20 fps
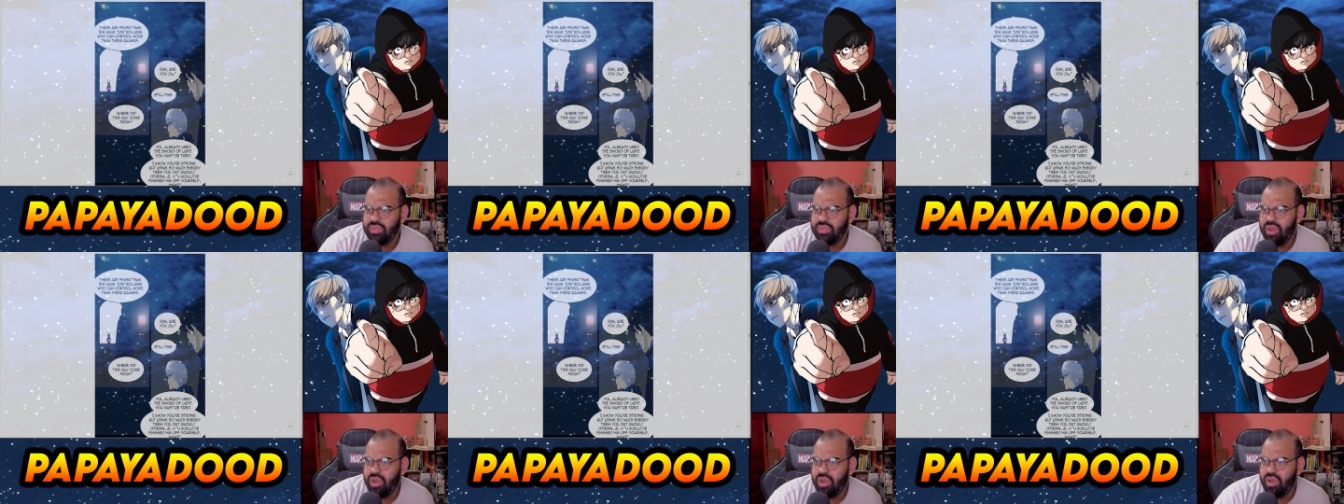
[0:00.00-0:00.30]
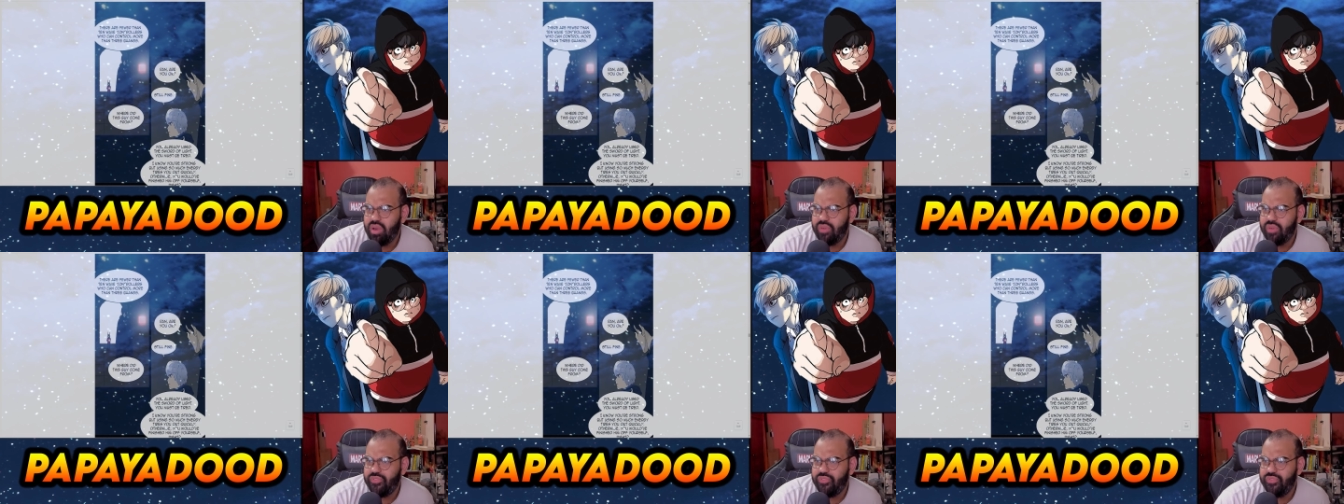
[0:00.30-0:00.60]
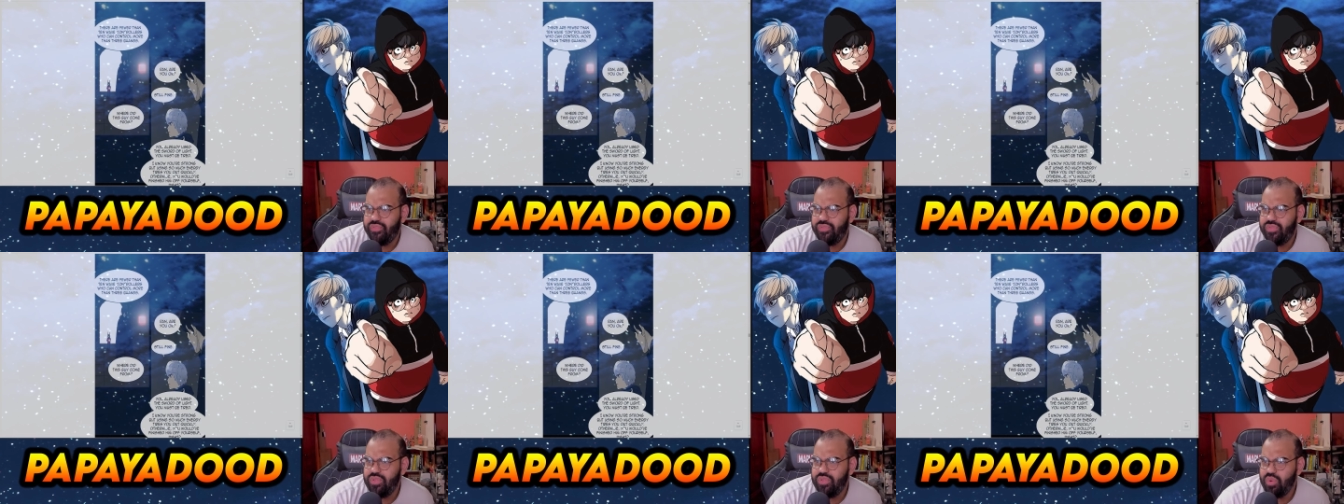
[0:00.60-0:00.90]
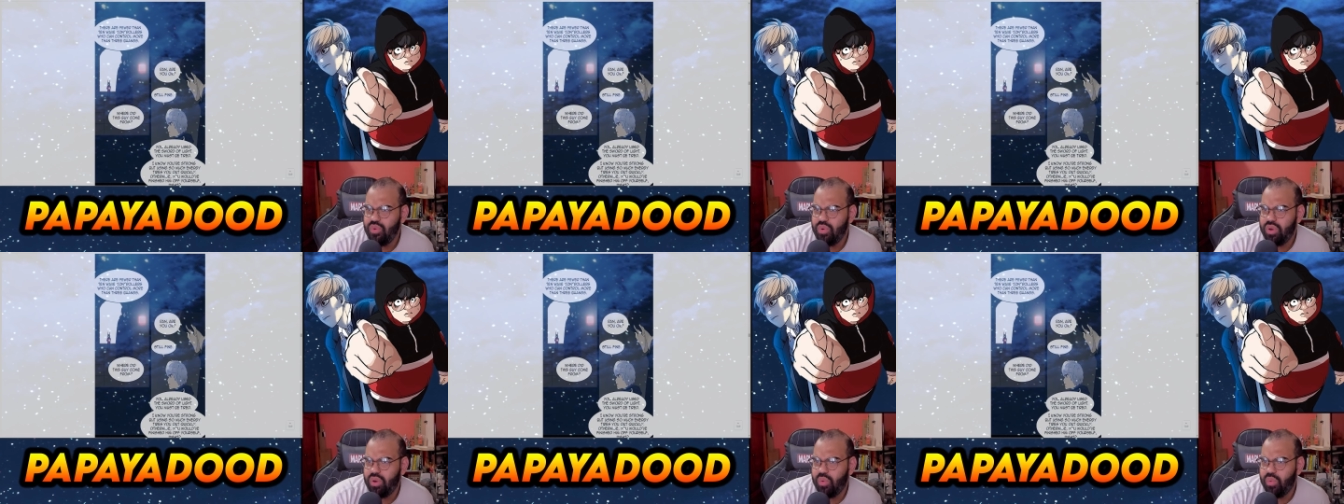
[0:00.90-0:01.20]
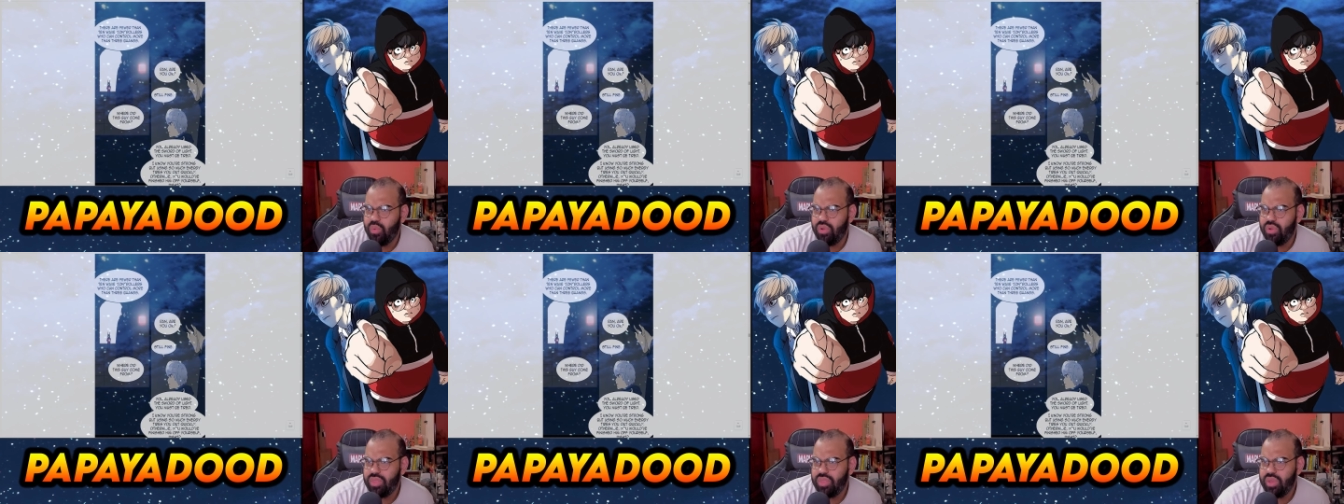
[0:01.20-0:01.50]
There are
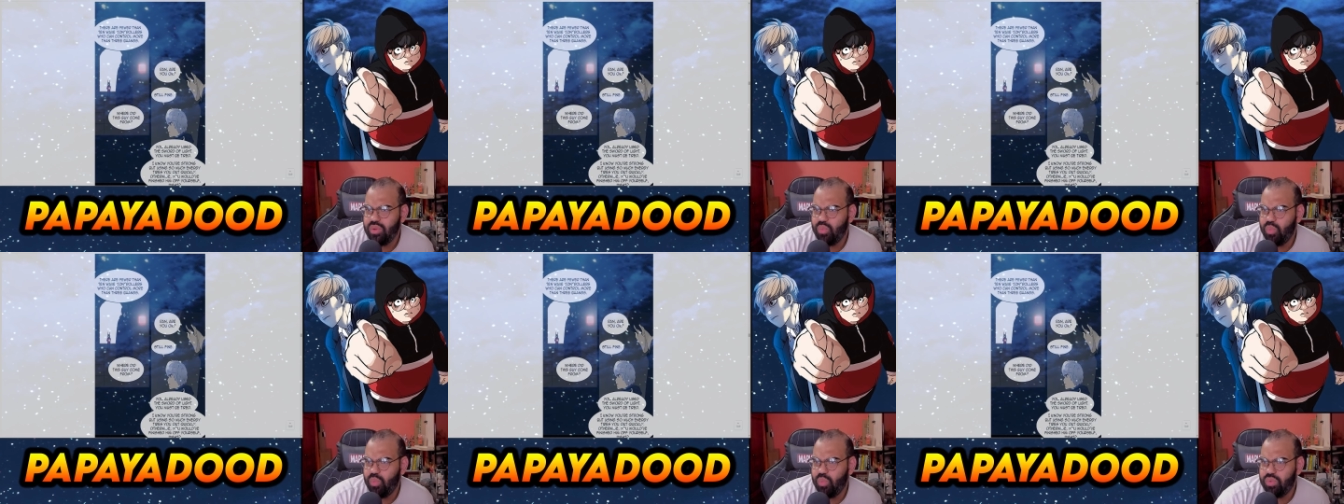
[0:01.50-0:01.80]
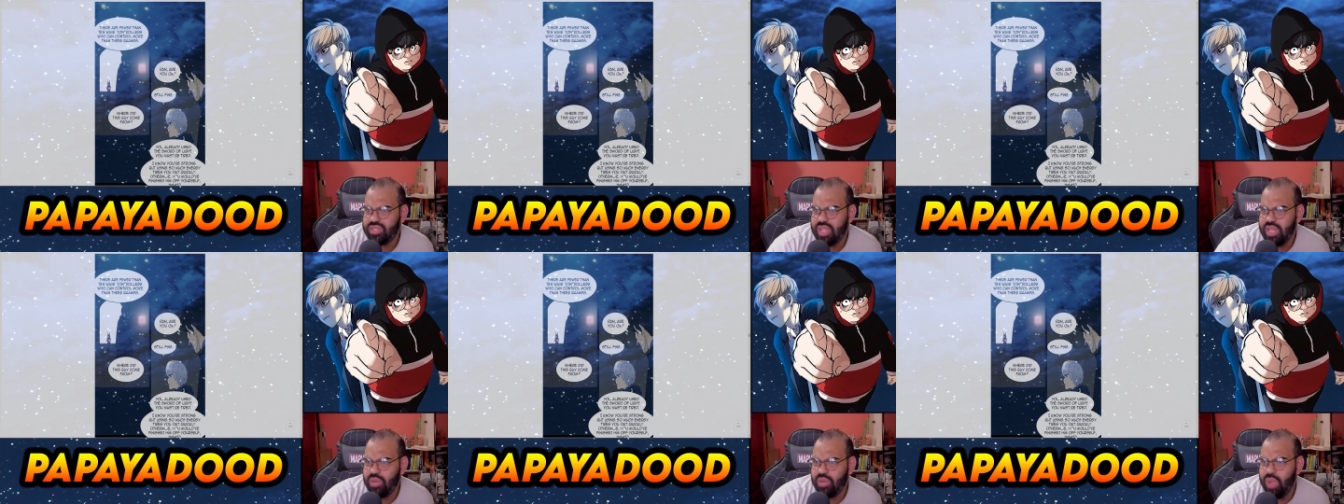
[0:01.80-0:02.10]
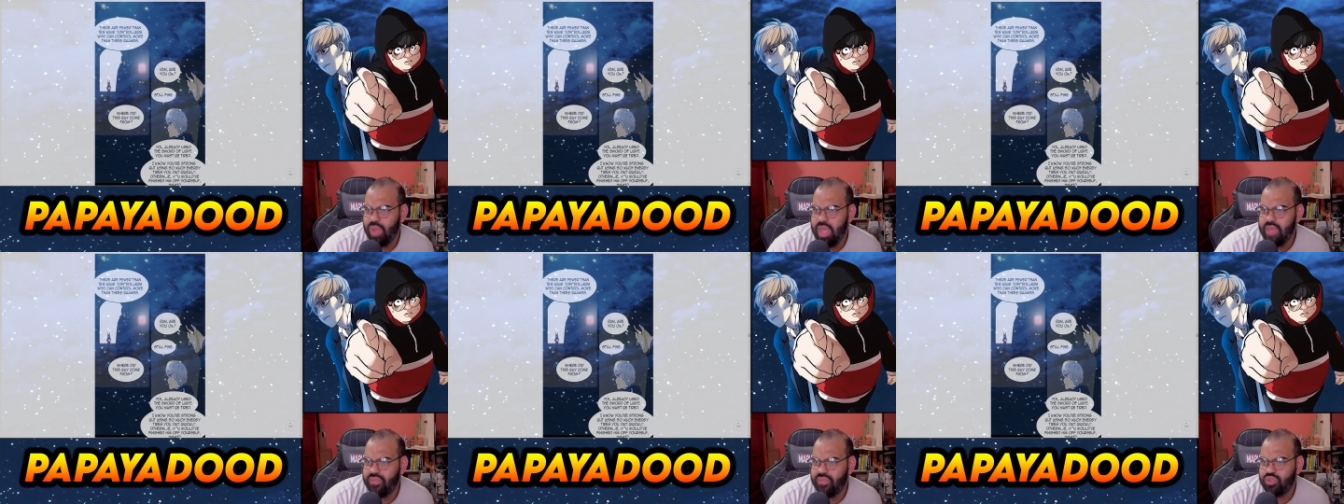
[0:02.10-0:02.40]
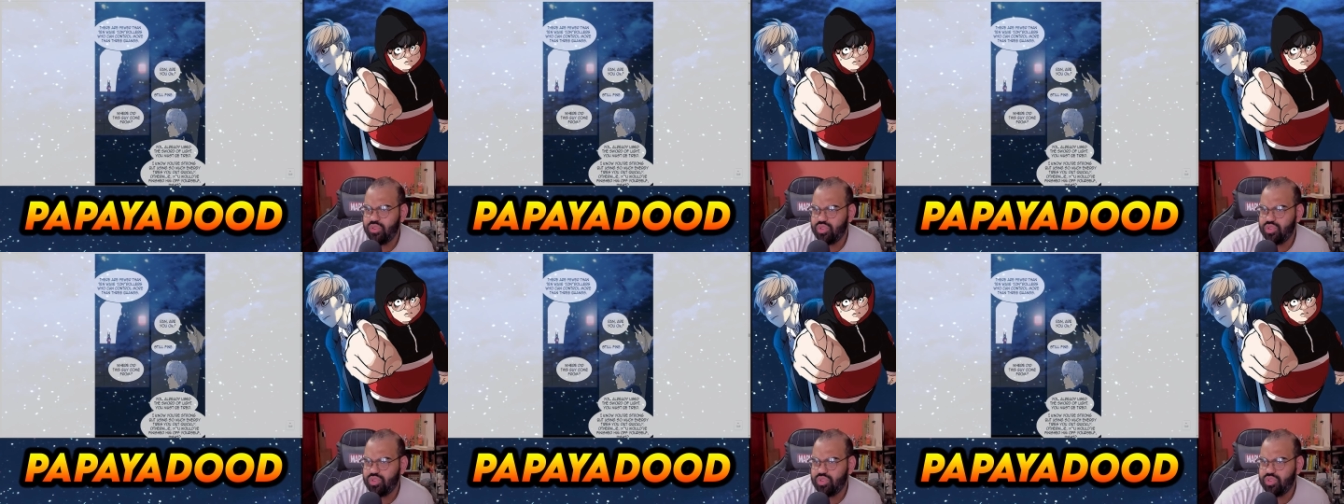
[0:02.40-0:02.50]
fewer than ten wave